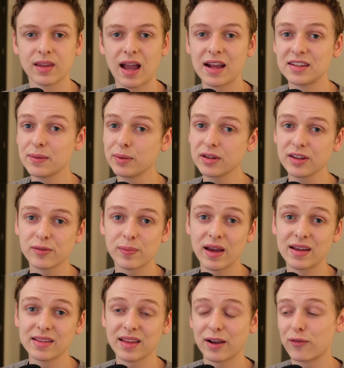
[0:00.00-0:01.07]
I typically
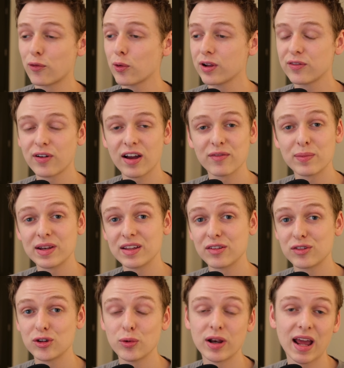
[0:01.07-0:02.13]
spend like 45 minutes
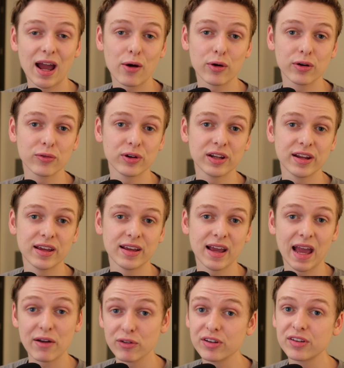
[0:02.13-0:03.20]
to an hour reading
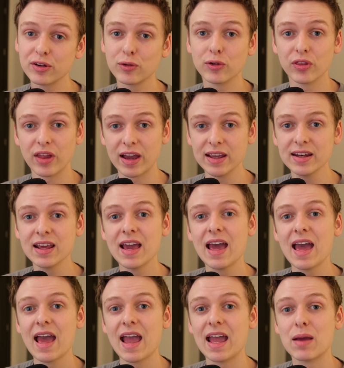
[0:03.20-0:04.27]
every single night,
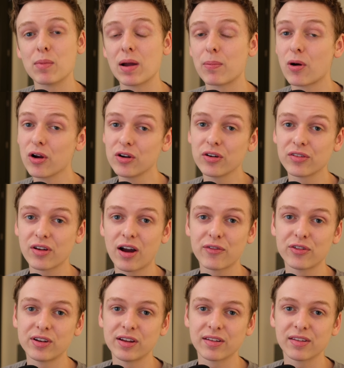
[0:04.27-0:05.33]
and my partner is
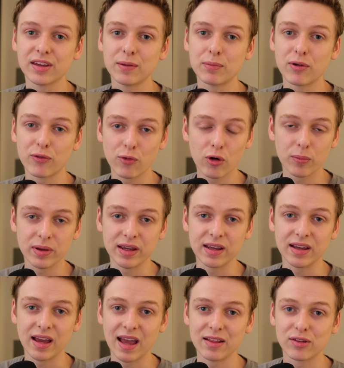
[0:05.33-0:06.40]
often asleep before me.
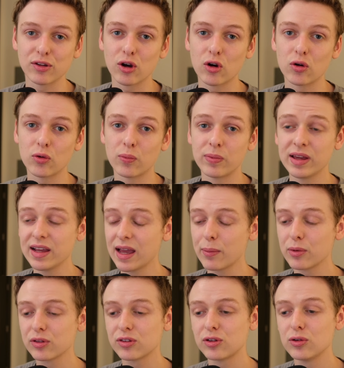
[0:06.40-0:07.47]
And so being able
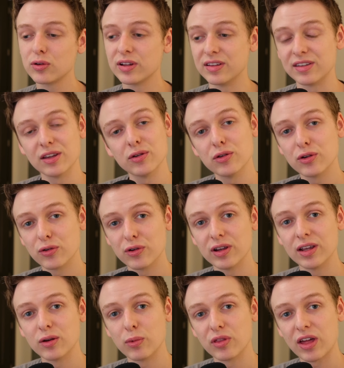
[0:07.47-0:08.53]
to continue to
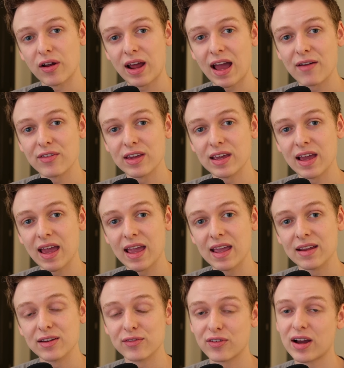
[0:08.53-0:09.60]
read without having a
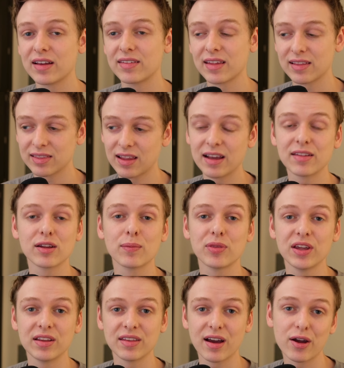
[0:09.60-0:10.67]
device that lights up the
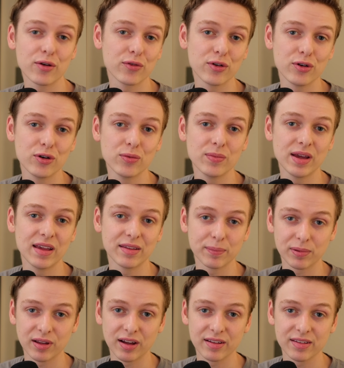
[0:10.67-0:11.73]
entire room is a
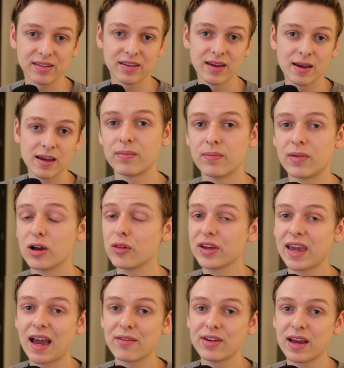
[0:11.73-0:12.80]
plus. My only
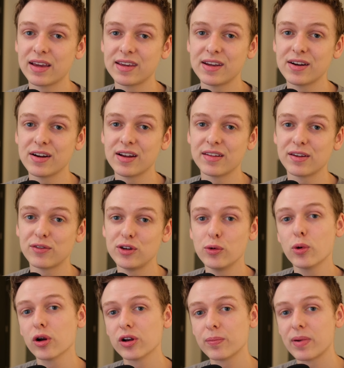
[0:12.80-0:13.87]
caveat here is if you
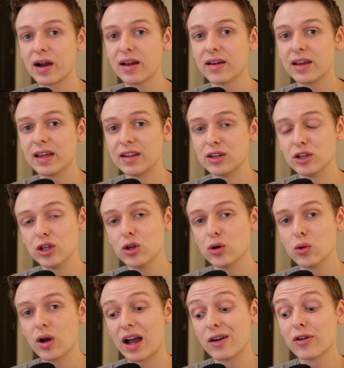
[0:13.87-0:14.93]
were to buy it
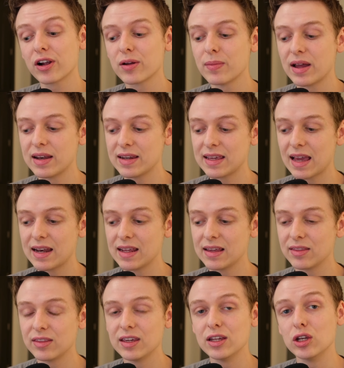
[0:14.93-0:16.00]
new, I'd recommend getting
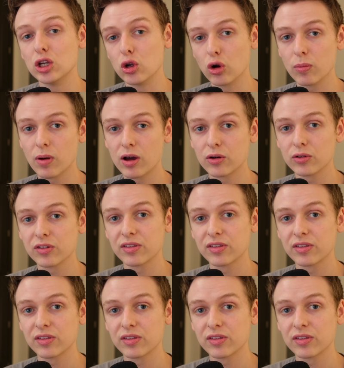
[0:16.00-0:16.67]
the newer models